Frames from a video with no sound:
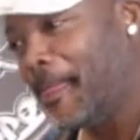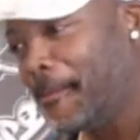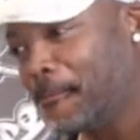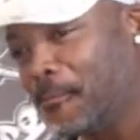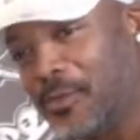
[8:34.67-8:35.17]

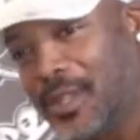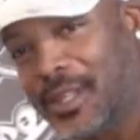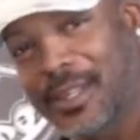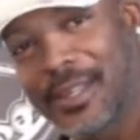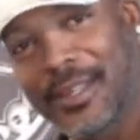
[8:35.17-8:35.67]
Biggie's the
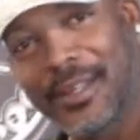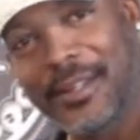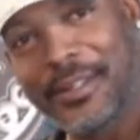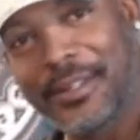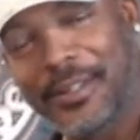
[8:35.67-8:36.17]
best
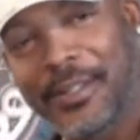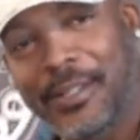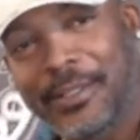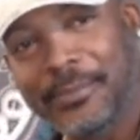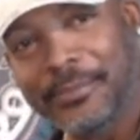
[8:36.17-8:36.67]

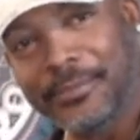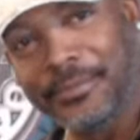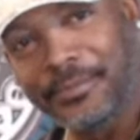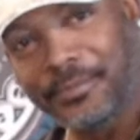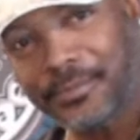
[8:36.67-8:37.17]

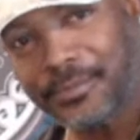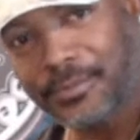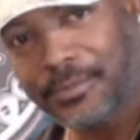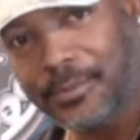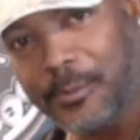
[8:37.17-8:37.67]

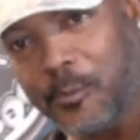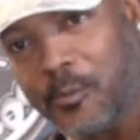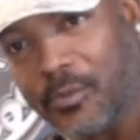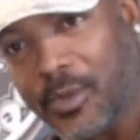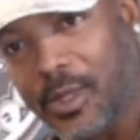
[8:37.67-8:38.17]
MC I've
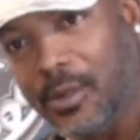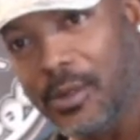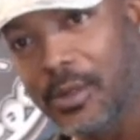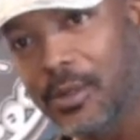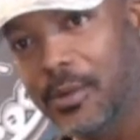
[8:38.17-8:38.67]
ever heard.
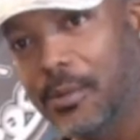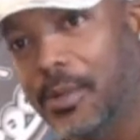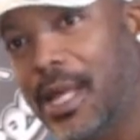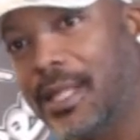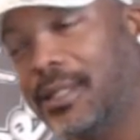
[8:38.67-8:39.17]

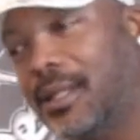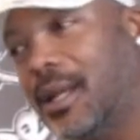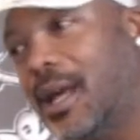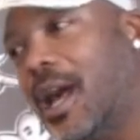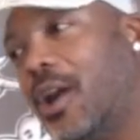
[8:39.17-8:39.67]
Well, I
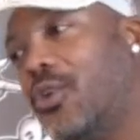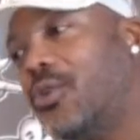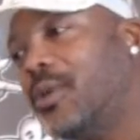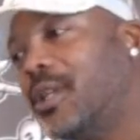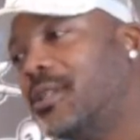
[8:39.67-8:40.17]

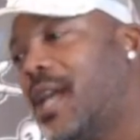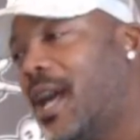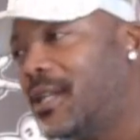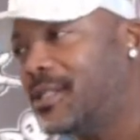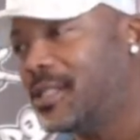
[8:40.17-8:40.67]
always
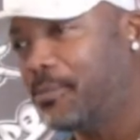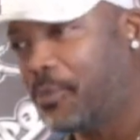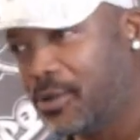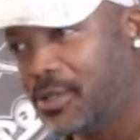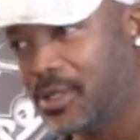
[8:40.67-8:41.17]
honestly
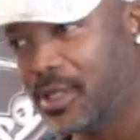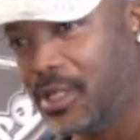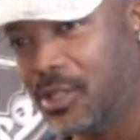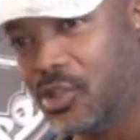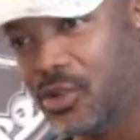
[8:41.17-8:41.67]
personally
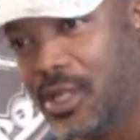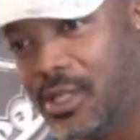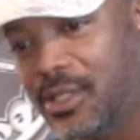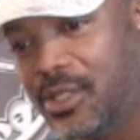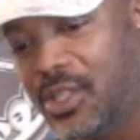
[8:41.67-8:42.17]
enjoyed
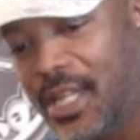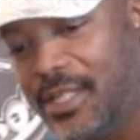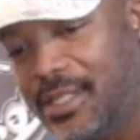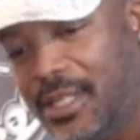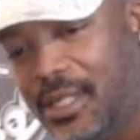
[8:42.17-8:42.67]

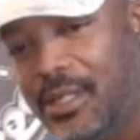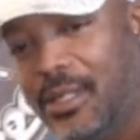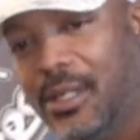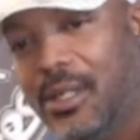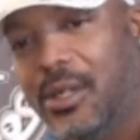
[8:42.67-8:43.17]
Jay-Z
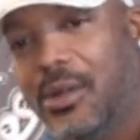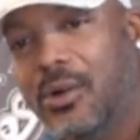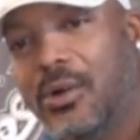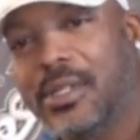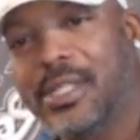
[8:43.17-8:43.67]

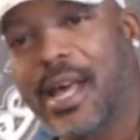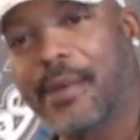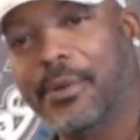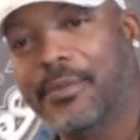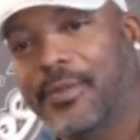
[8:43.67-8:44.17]
on top
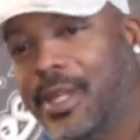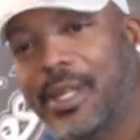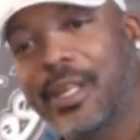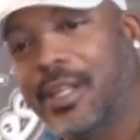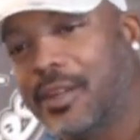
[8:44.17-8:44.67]
of
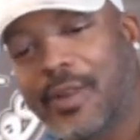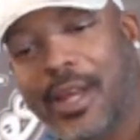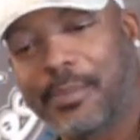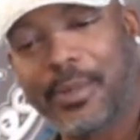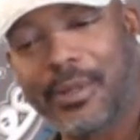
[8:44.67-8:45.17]
any other
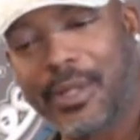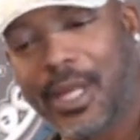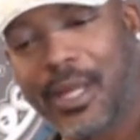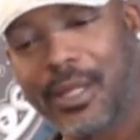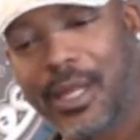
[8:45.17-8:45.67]

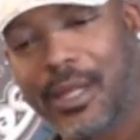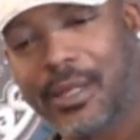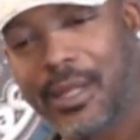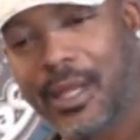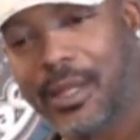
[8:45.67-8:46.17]
rapper,
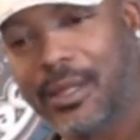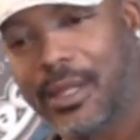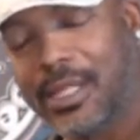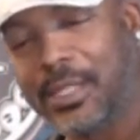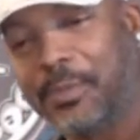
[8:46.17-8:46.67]
at
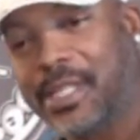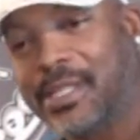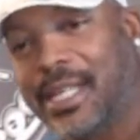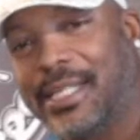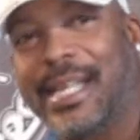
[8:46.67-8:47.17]

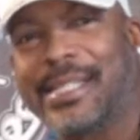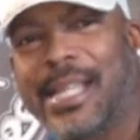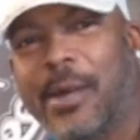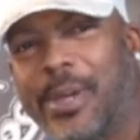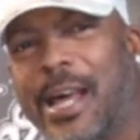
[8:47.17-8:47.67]
especially at that
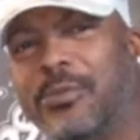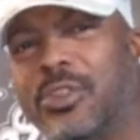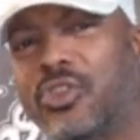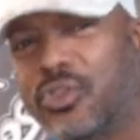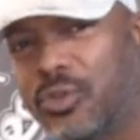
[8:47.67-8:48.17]
time when I was
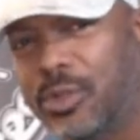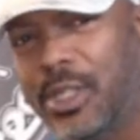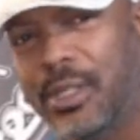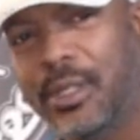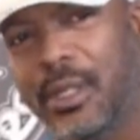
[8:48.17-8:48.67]

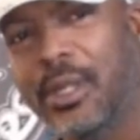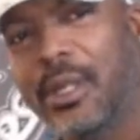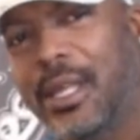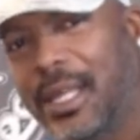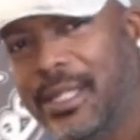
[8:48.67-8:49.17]
truly
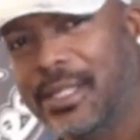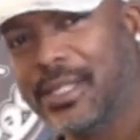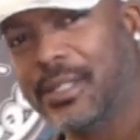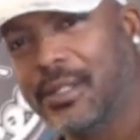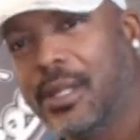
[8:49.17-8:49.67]

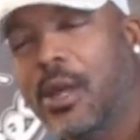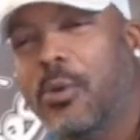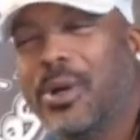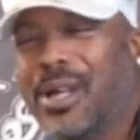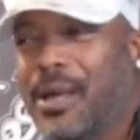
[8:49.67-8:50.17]
into.
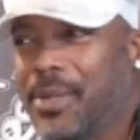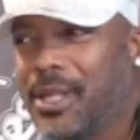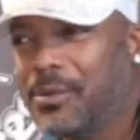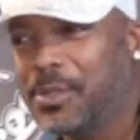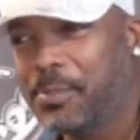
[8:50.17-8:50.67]
Well, I mean,
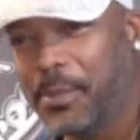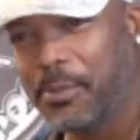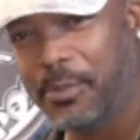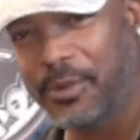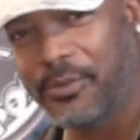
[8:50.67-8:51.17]
there was
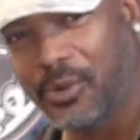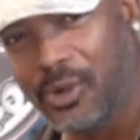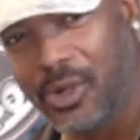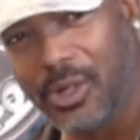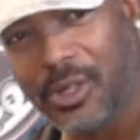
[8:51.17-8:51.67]
people
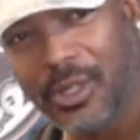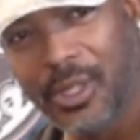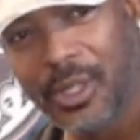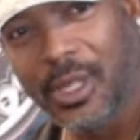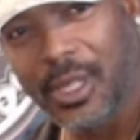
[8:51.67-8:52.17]
before
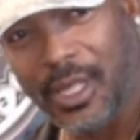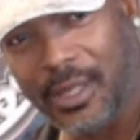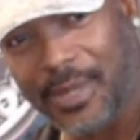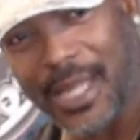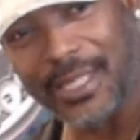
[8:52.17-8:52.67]

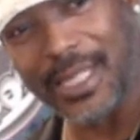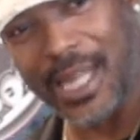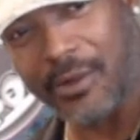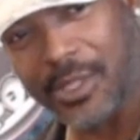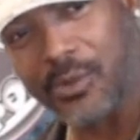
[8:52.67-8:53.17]
him like the
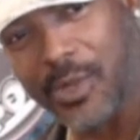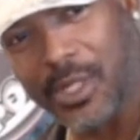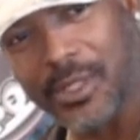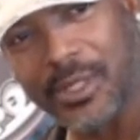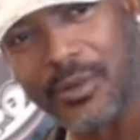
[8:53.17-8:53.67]
Karis
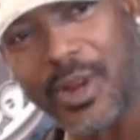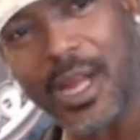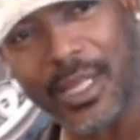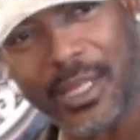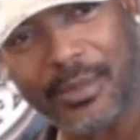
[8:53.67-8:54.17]
Ones and the
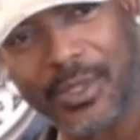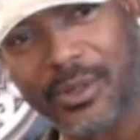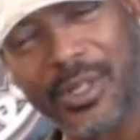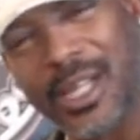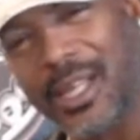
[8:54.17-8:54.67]
Rakims and
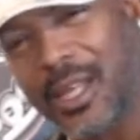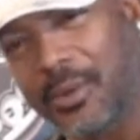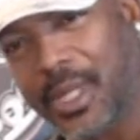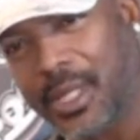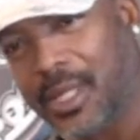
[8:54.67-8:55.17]
all that. Yeah,
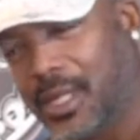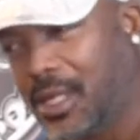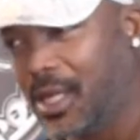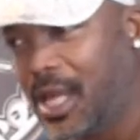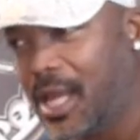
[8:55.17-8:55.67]
we can get
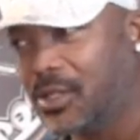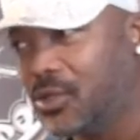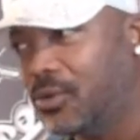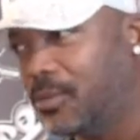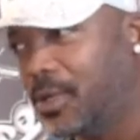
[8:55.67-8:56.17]
into that
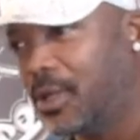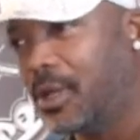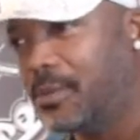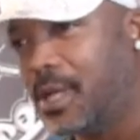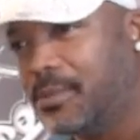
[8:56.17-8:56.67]
too, but
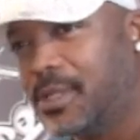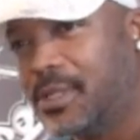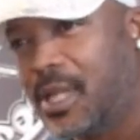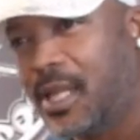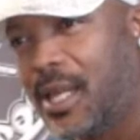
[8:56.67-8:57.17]
I'm just
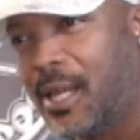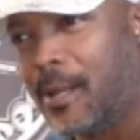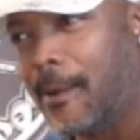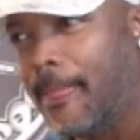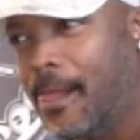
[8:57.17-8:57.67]
saying, like,
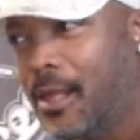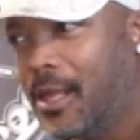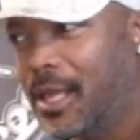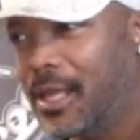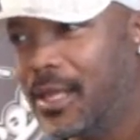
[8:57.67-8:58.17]

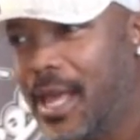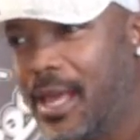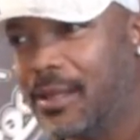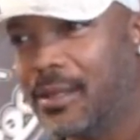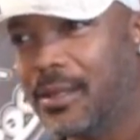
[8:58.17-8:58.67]
in
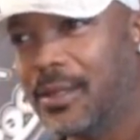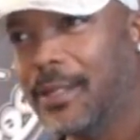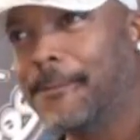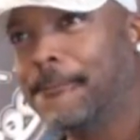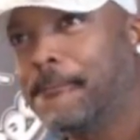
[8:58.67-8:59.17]
that,
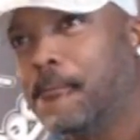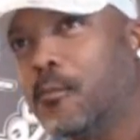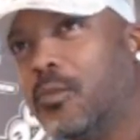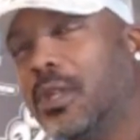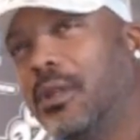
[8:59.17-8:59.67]

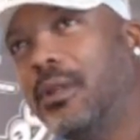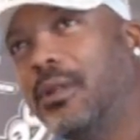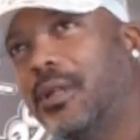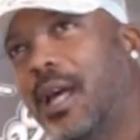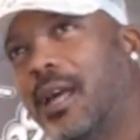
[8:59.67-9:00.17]

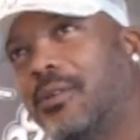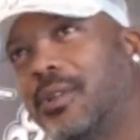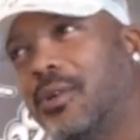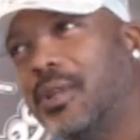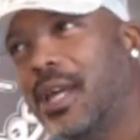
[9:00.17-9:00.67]
I don't
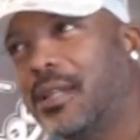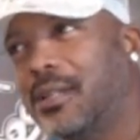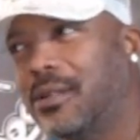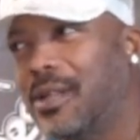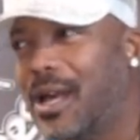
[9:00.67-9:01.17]
know, that
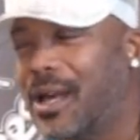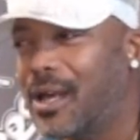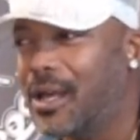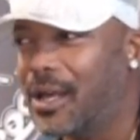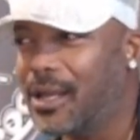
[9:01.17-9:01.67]

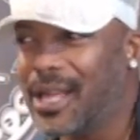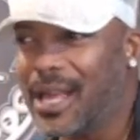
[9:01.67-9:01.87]
I